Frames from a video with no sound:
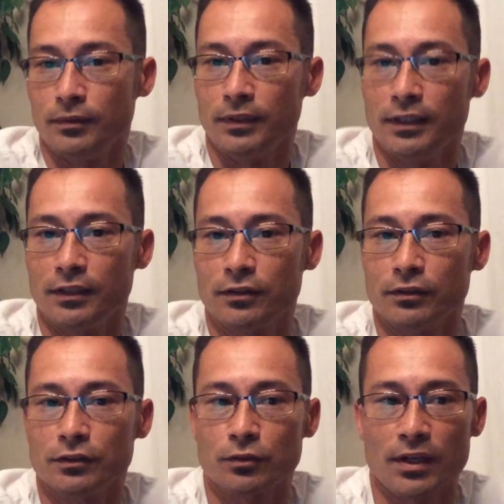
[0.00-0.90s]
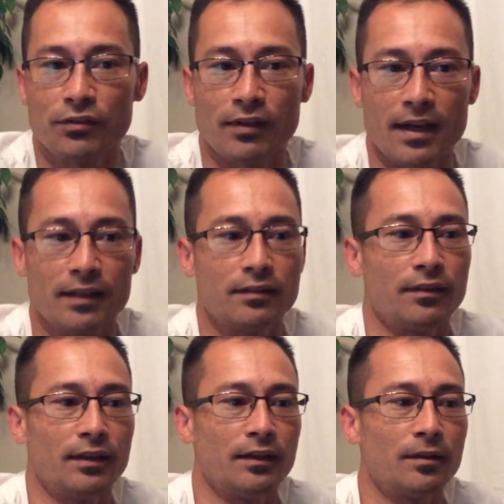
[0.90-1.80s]
needed to address that
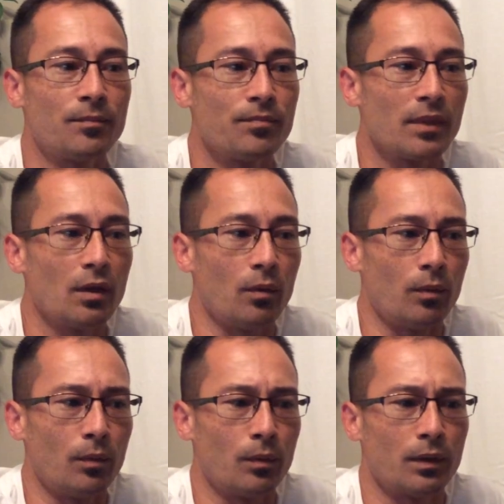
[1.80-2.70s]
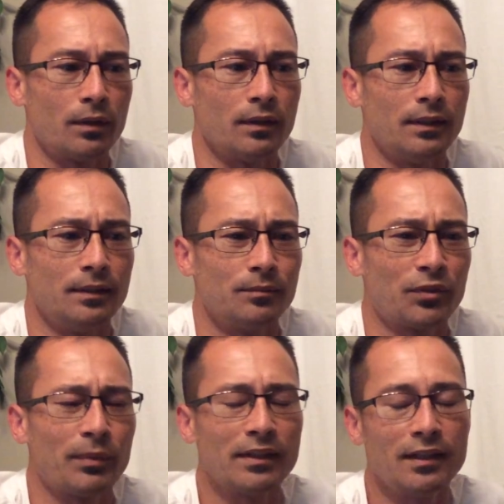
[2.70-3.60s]
there. Or
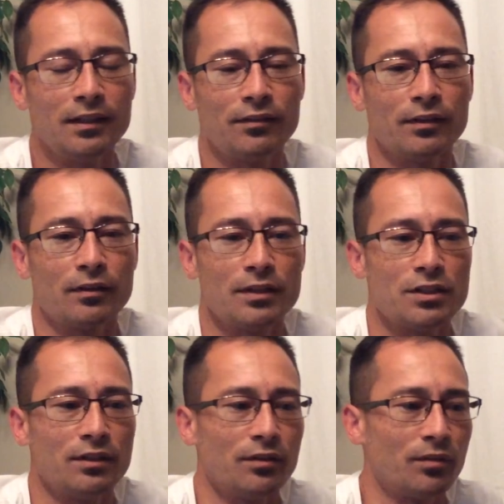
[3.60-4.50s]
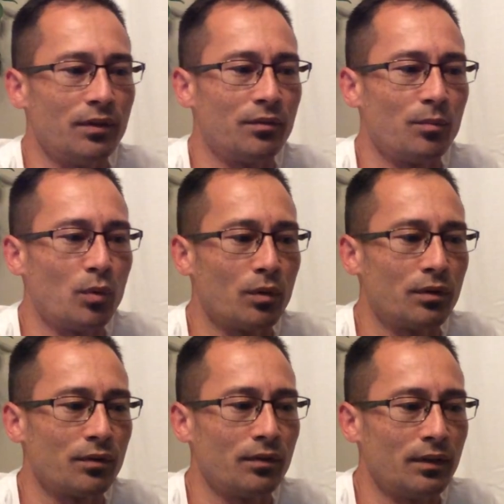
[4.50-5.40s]
spontaneous integration is more